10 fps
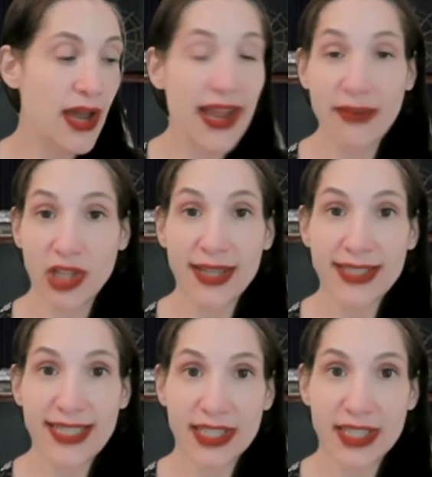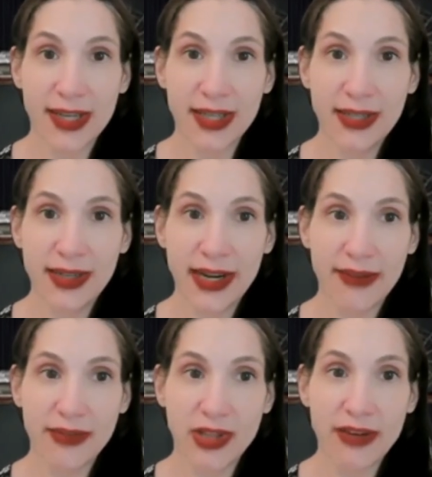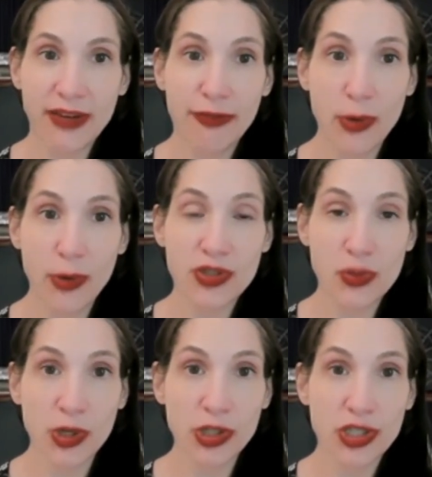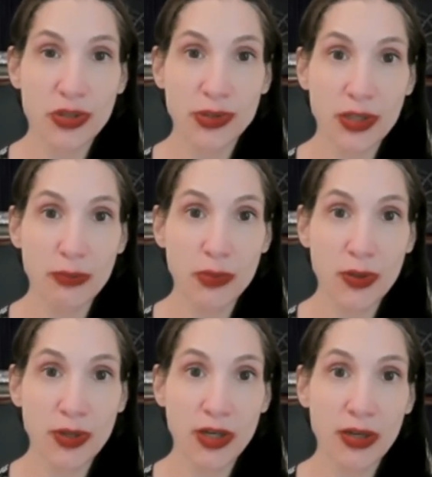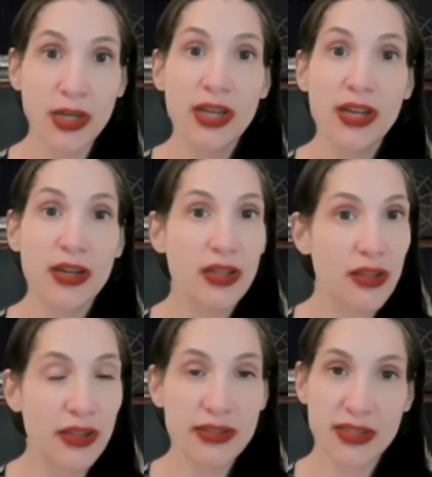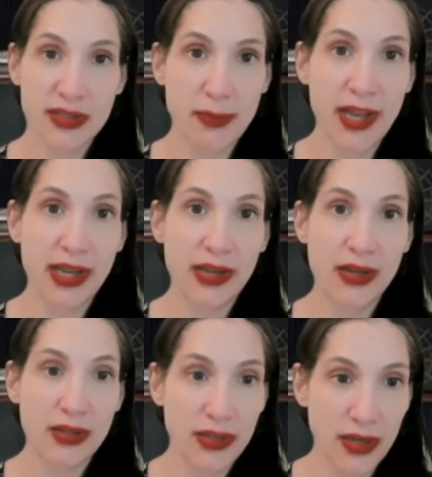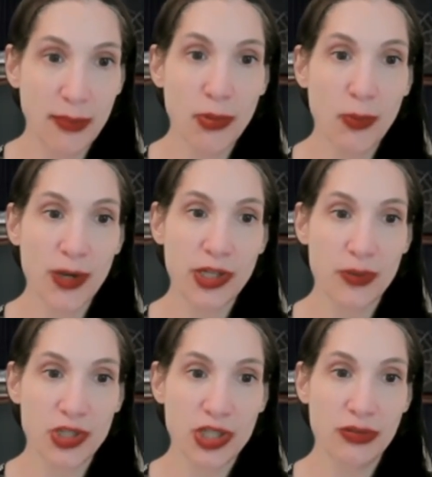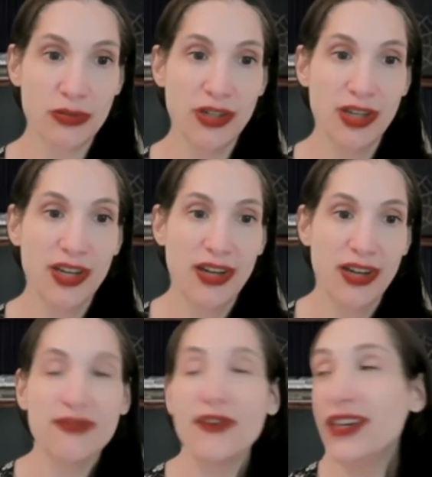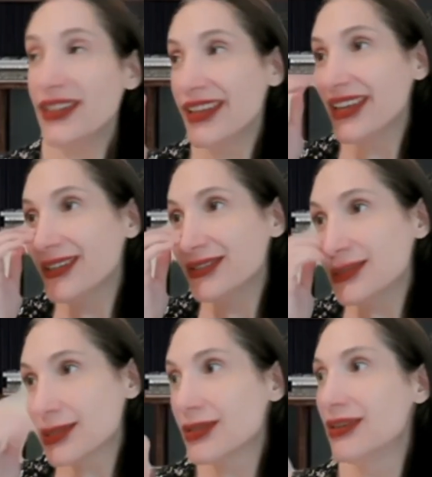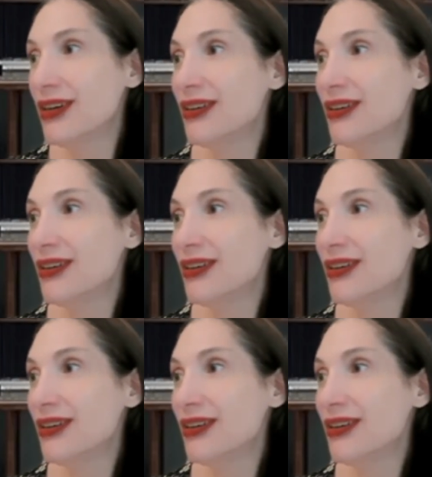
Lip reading: I have a lot to get done and I have a lot of focused work to do at the computer, this is my number one go-to. The funny thing is,